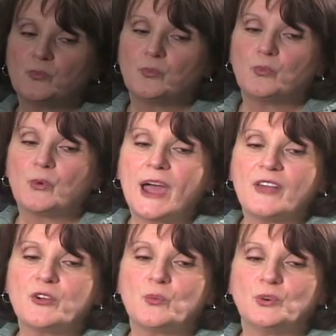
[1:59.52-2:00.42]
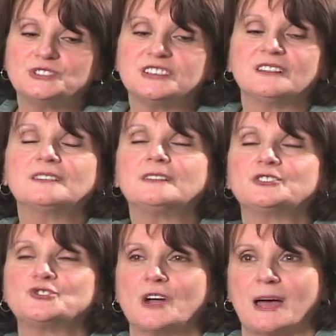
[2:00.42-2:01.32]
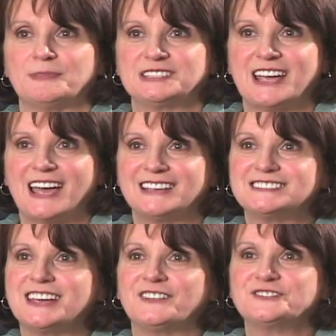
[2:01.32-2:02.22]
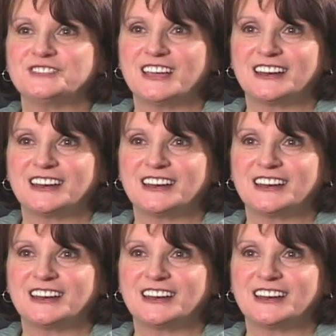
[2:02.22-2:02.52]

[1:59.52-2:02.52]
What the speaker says: rather was a little traumatized after that